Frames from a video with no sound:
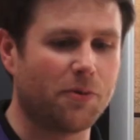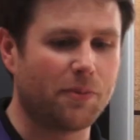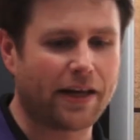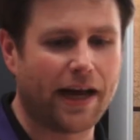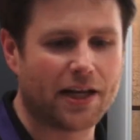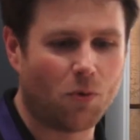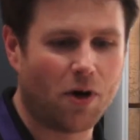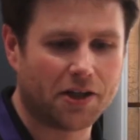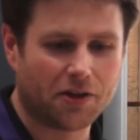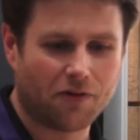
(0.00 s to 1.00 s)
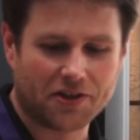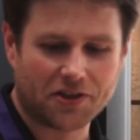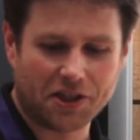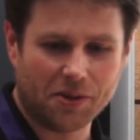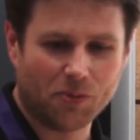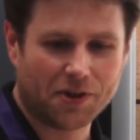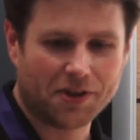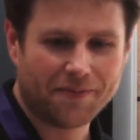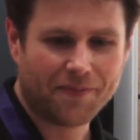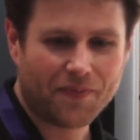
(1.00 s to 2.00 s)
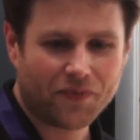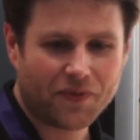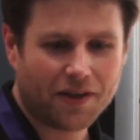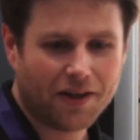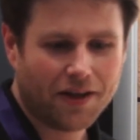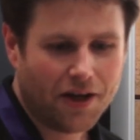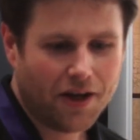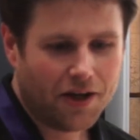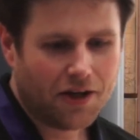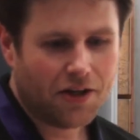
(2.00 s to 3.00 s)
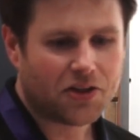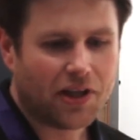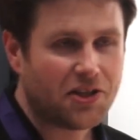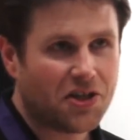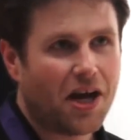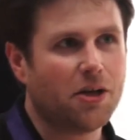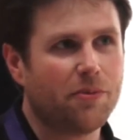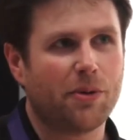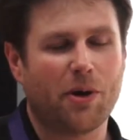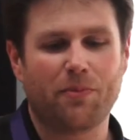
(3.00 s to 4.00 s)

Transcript: of my cats walking across the keyboard. So let's talk a little bit about